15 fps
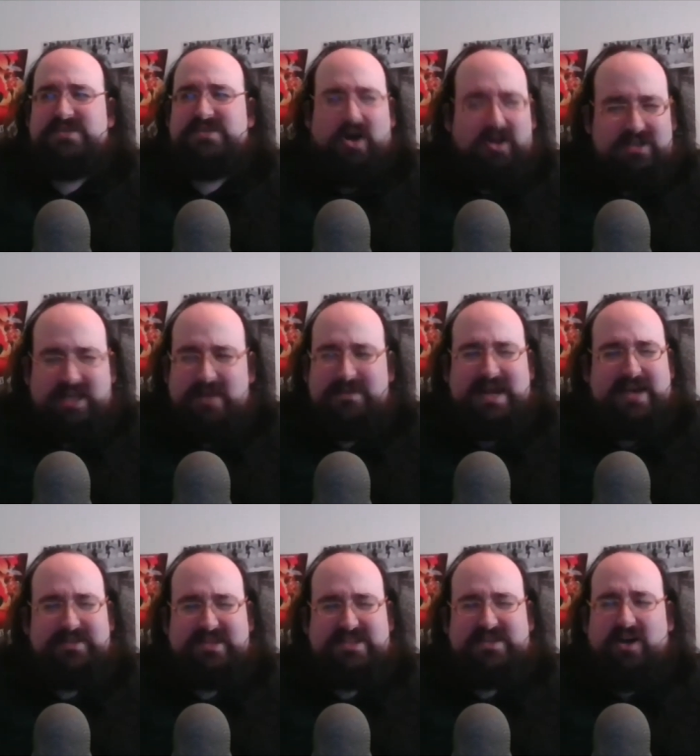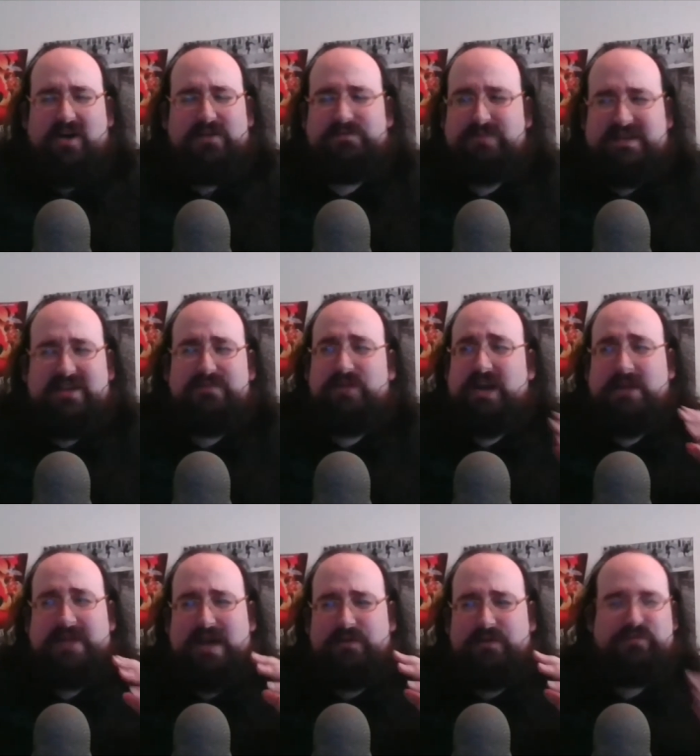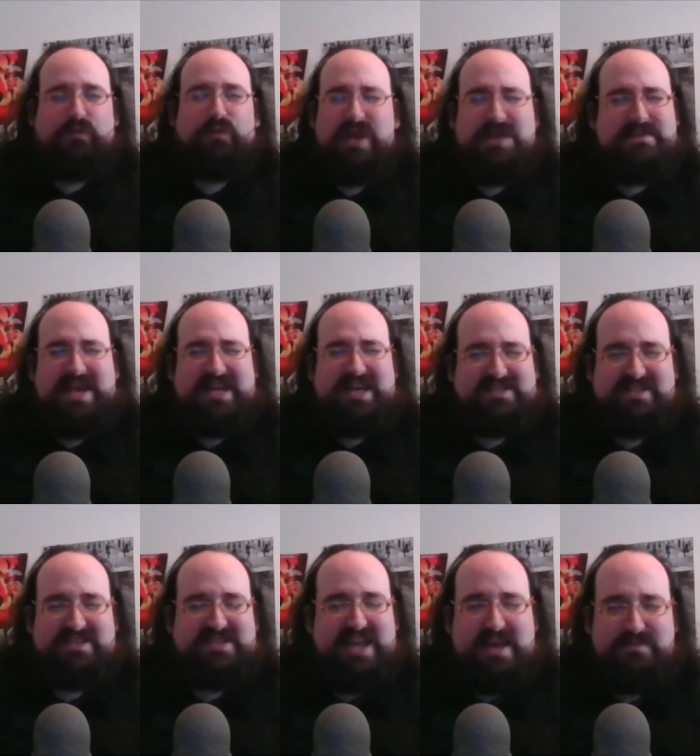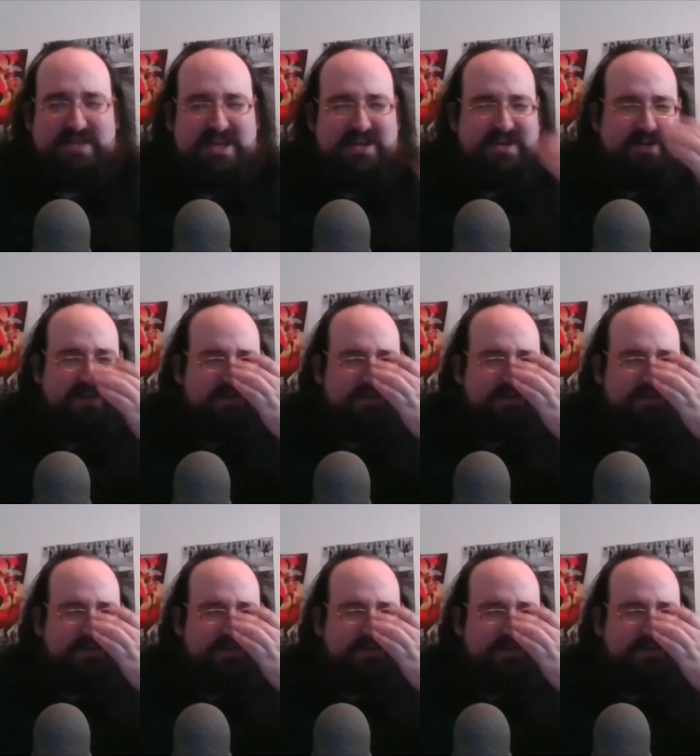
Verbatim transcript: all coming out this, all coming out with remakes the same year.